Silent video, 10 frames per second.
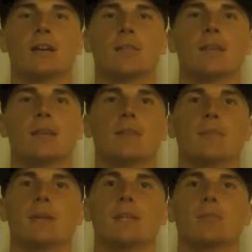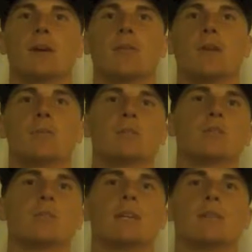I mean, baseball, I want to
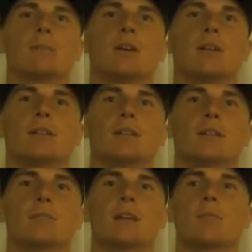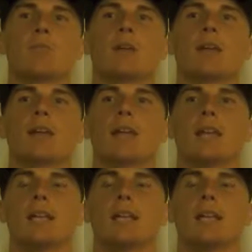pursue baseball in some type of way.